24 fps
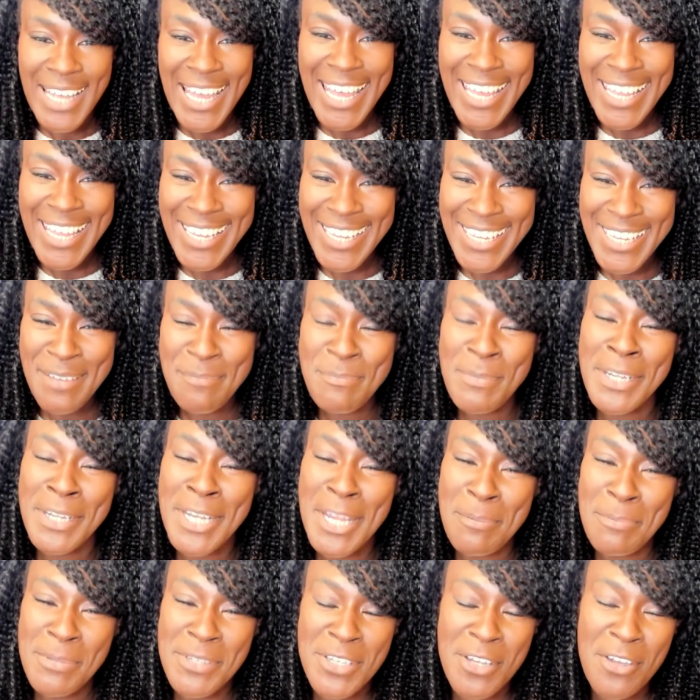Hey, my
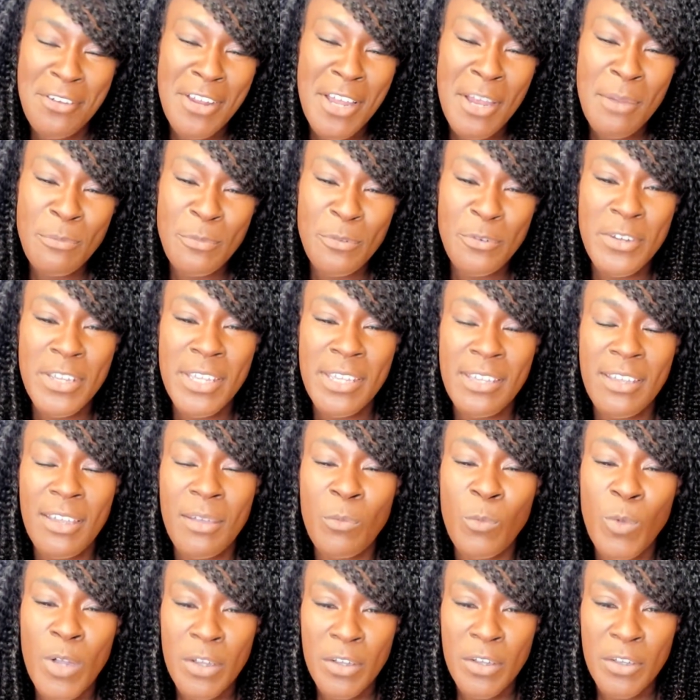name is Tara Humphrey
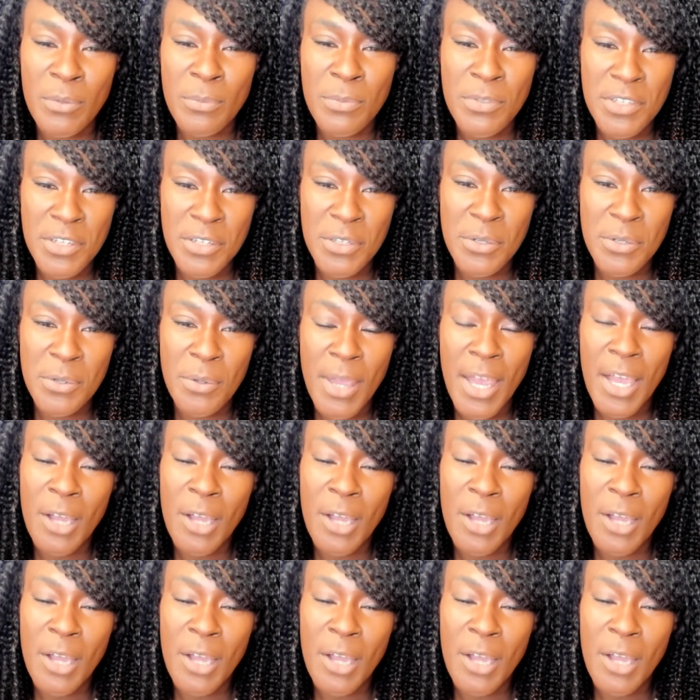and welcome to